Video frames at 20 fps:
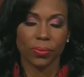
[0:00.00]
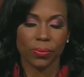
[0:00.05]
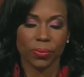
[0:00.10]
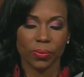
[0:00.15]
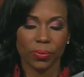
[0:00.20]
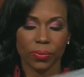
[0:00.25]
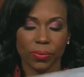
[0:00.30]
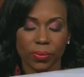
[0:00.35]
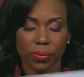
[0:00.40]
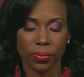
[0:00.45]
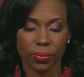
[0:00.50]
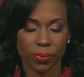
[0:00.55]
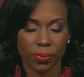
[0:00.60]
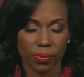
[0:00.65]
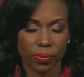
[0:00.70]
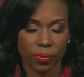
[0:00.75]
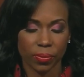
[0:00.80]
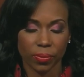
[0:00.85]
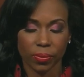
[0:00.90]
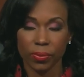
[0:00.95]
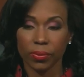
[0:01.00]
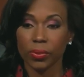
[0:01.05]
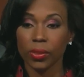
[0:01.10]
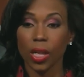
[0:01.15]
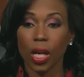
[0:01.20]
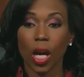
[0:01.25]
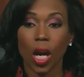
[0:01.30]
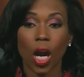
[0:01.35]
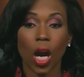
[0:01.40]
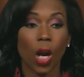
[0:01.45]
the judge
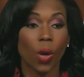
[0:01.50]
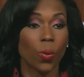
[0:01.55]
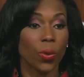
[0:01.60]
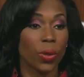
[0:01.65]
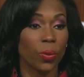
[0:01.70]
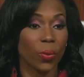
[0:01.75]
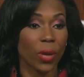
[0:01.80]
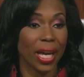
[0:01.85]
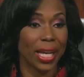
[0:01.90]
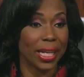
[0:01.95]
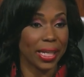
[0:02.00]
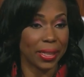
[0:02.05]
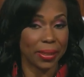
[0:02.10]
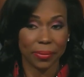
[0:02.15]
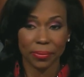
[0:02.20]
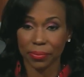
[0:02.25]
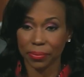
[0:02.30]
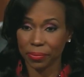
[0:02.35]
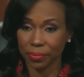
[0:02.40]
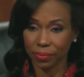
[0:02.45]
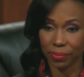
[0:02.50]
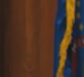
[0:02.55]
moved on to the results.